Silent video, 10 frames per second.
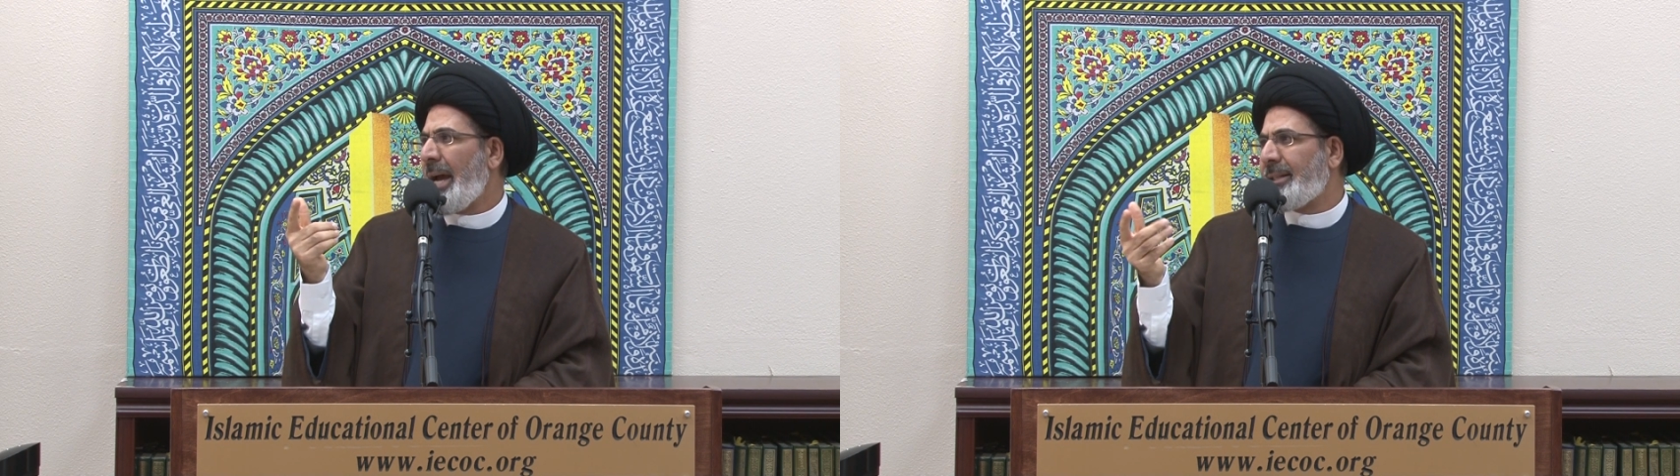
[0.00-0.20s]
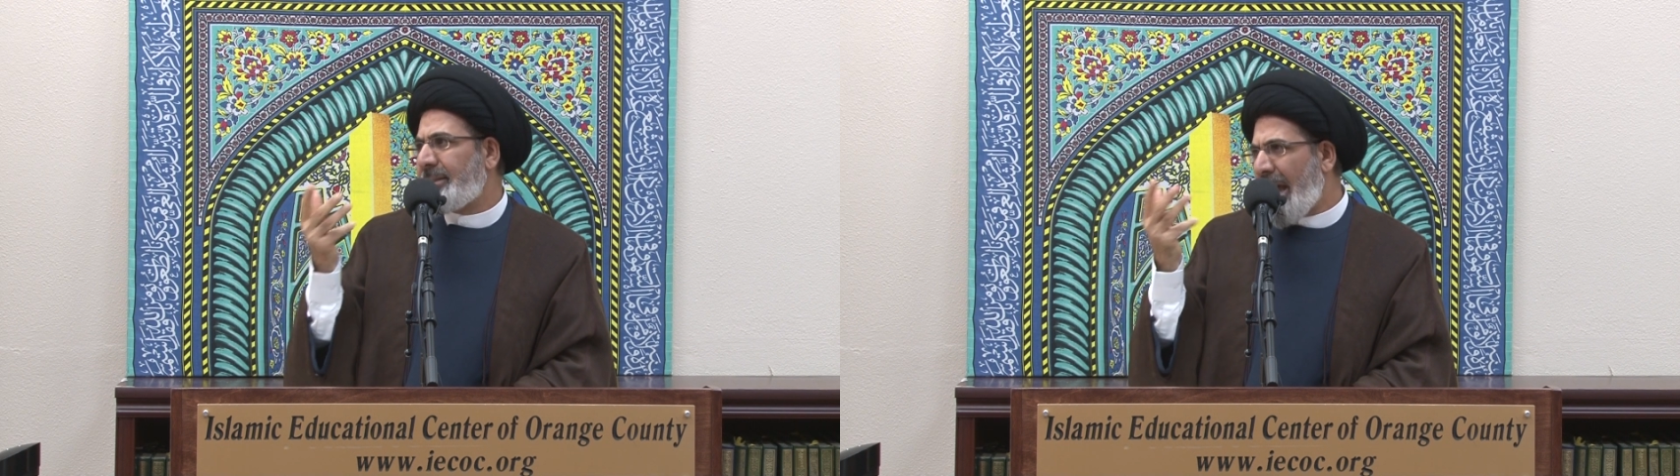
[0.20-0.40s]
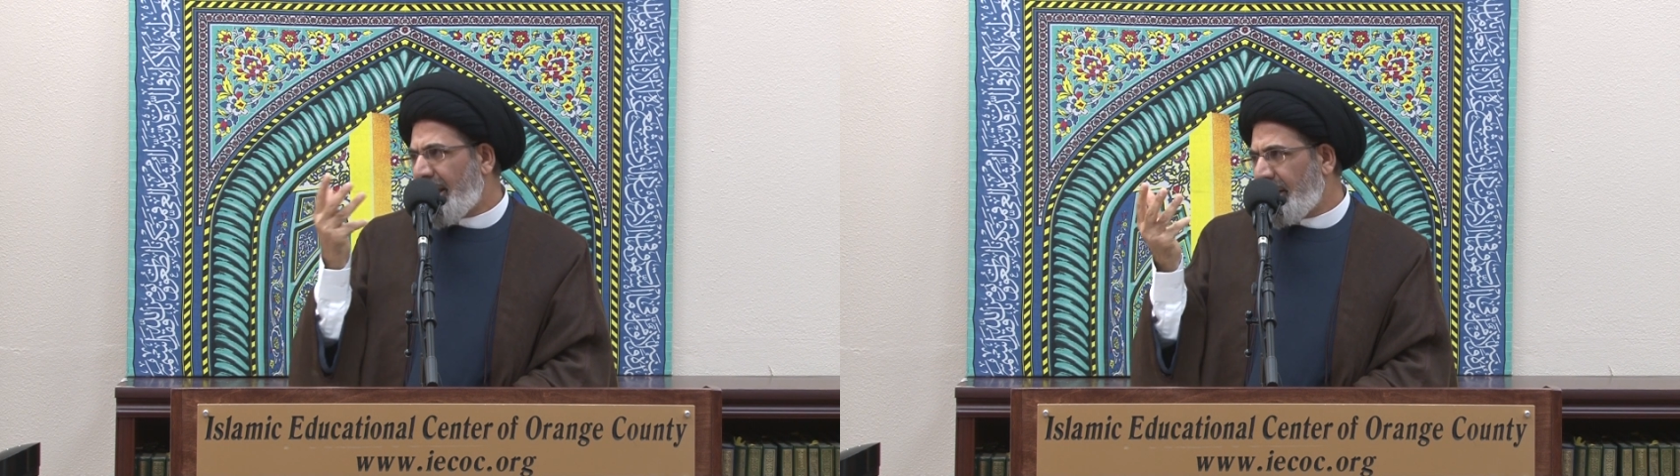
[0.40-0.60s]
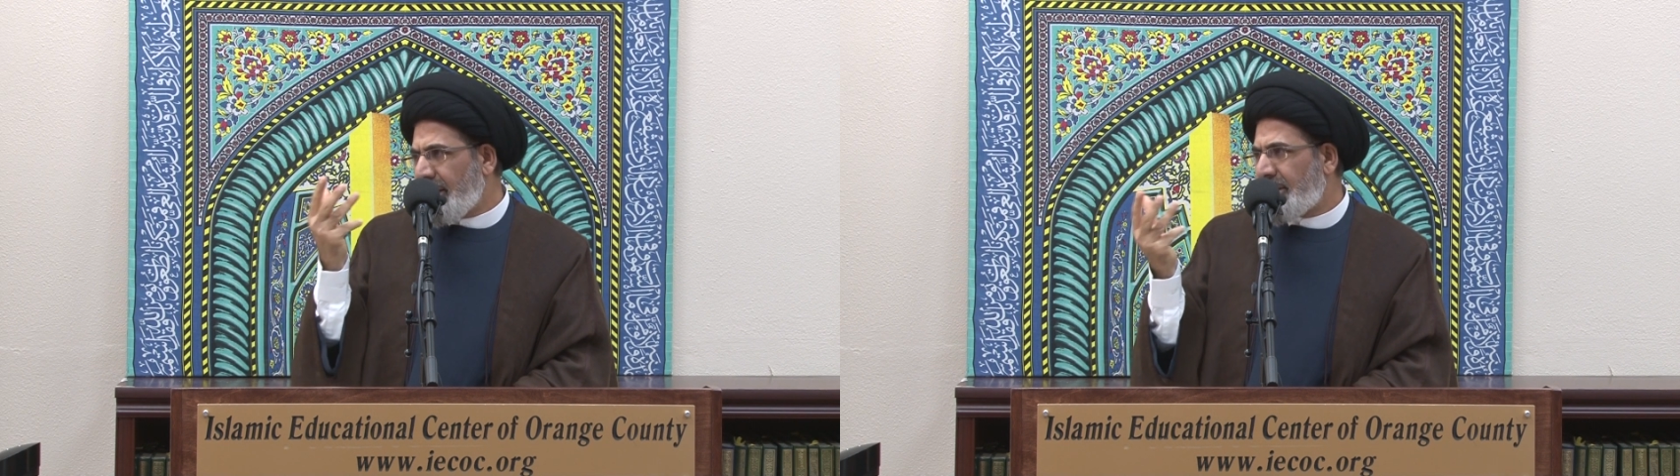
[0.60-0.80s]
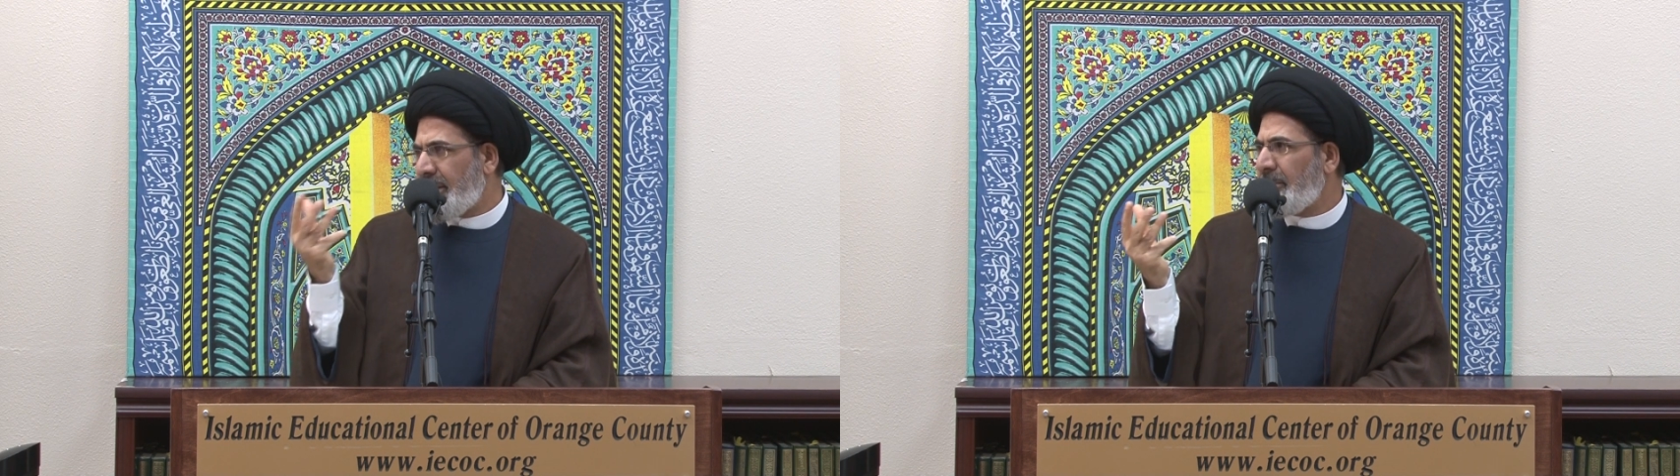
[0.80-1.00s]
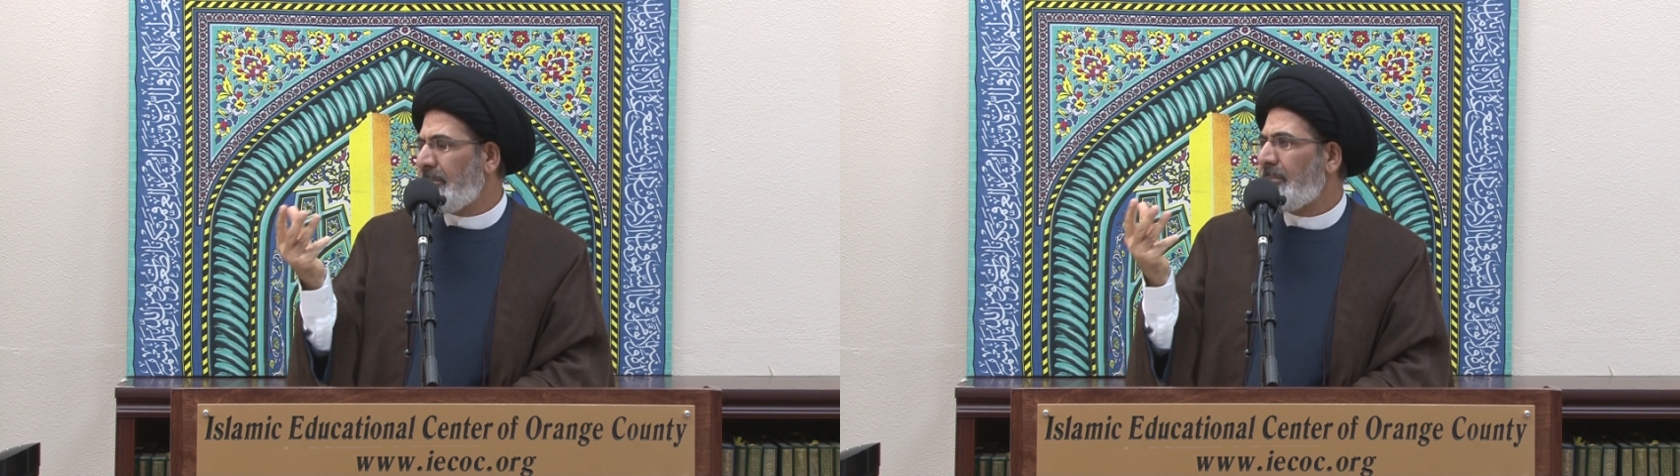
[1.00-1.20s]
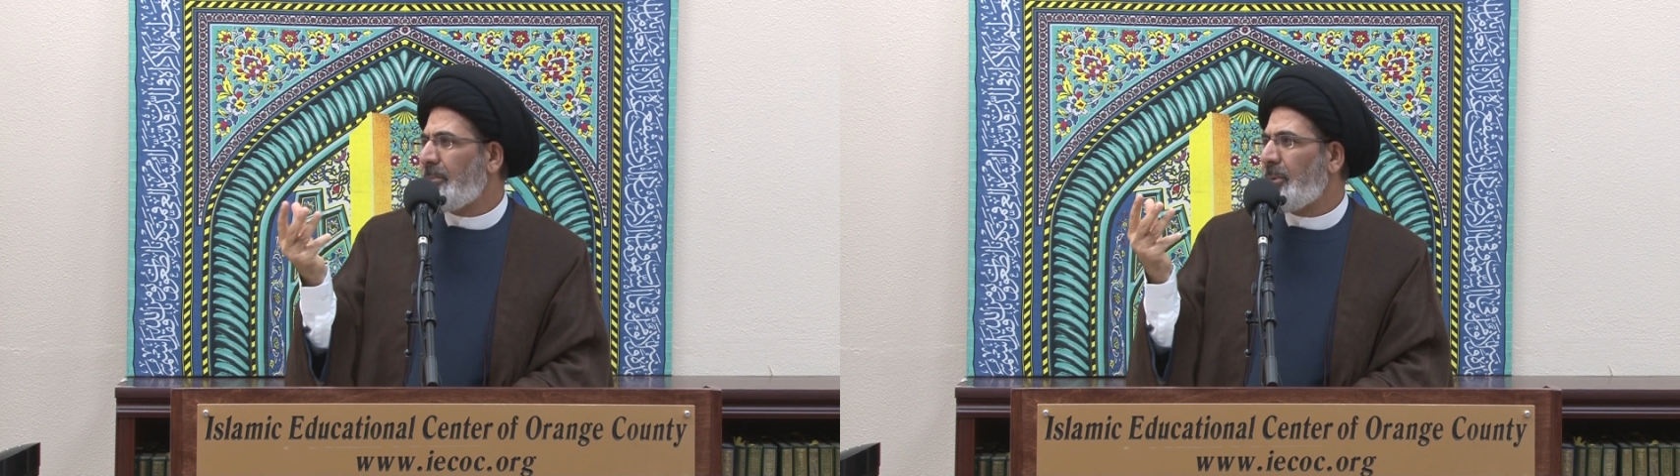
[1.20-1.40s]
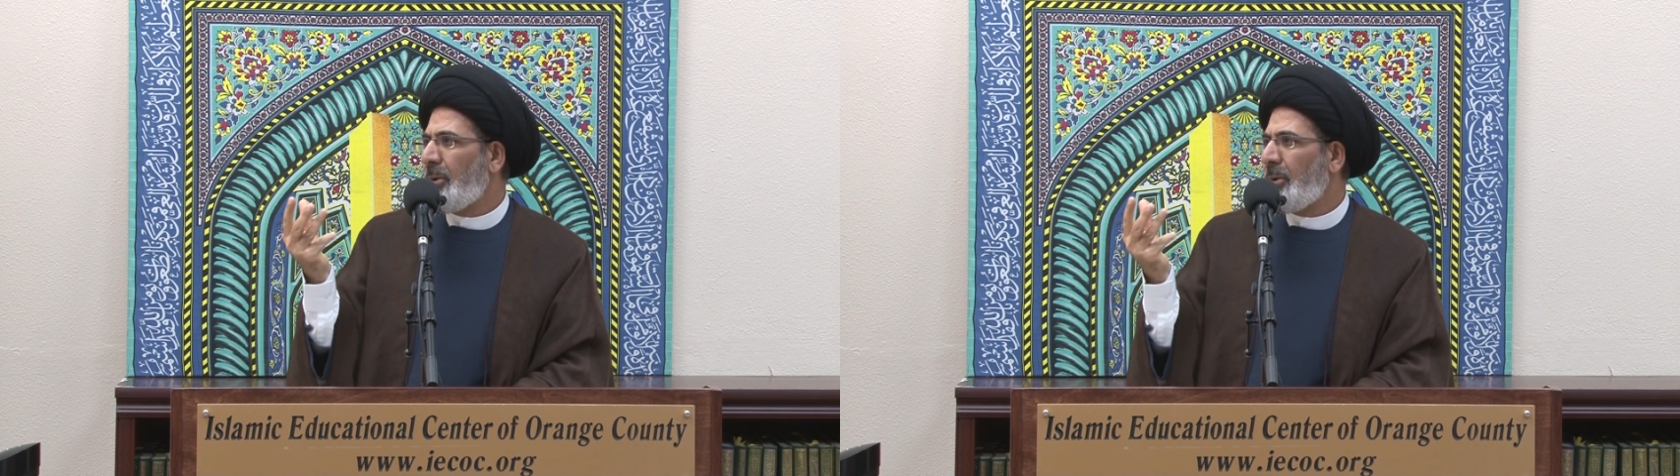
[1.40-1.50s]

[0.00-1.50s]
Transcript: antagonism,